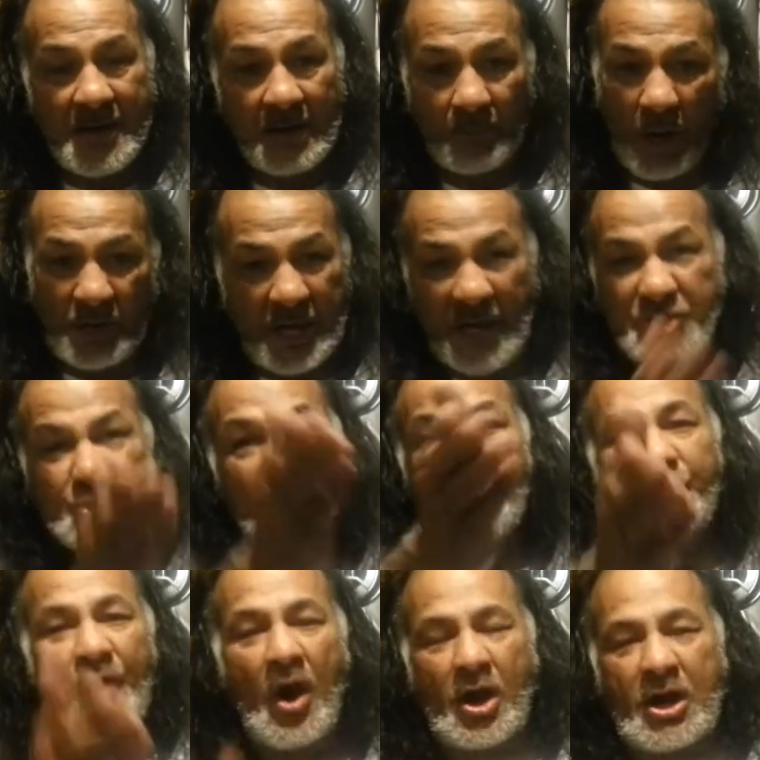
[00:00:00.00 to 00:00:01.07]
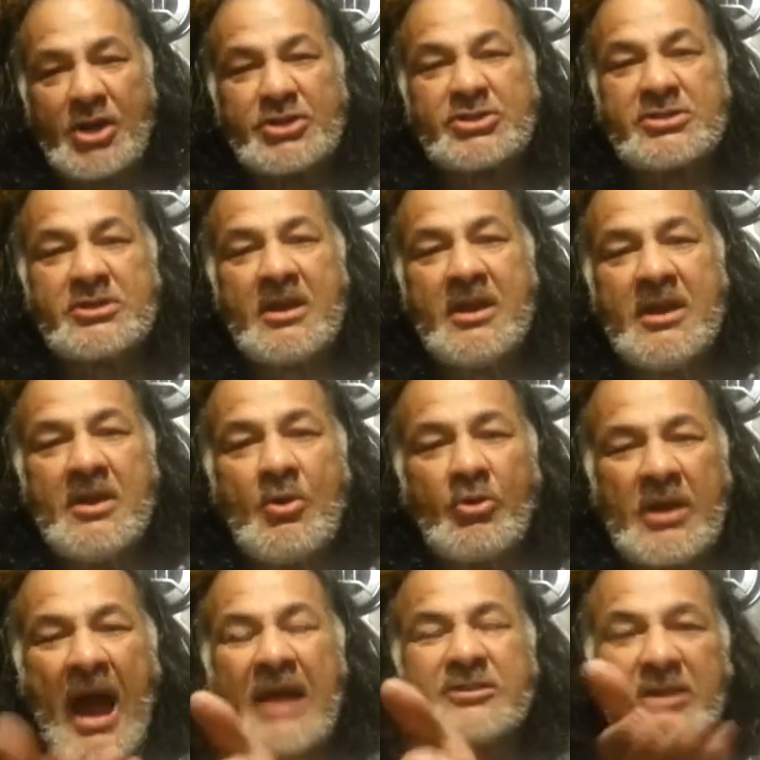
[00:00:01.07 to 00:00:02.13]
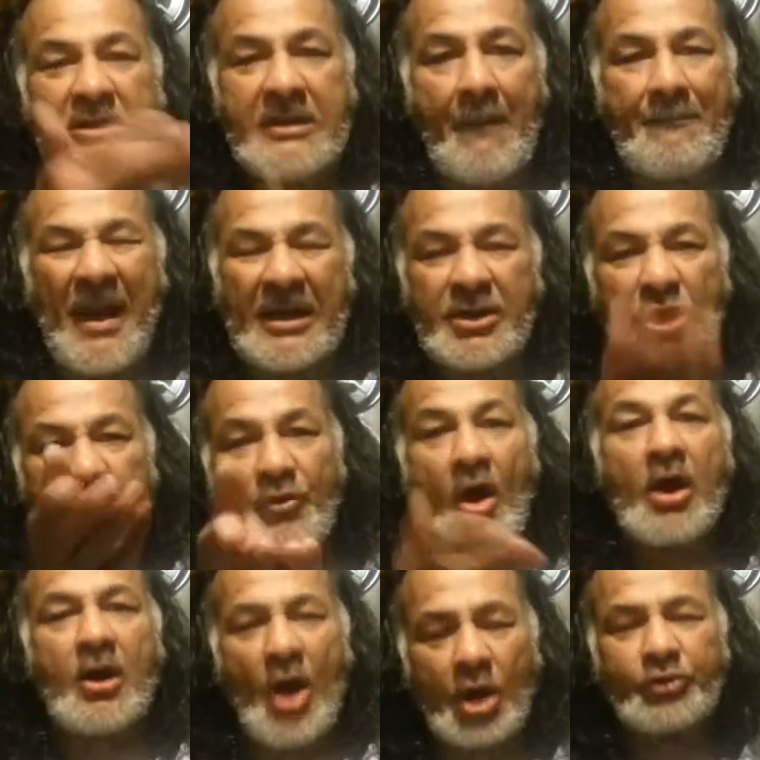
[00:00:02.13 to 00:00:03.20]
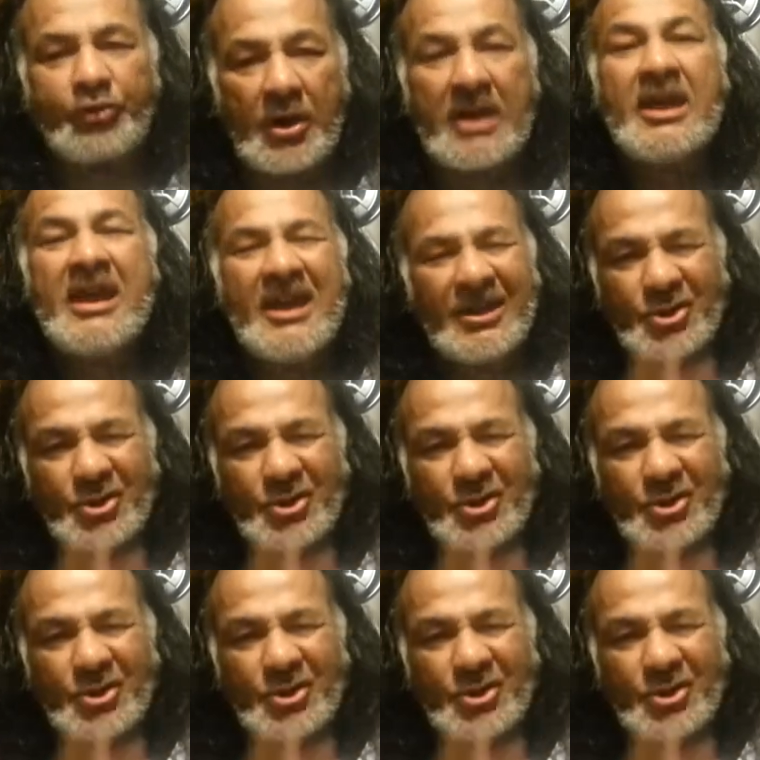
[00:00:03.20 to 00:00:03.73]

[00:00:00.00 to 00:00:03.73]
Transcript: But yet you fuckers got independence for a country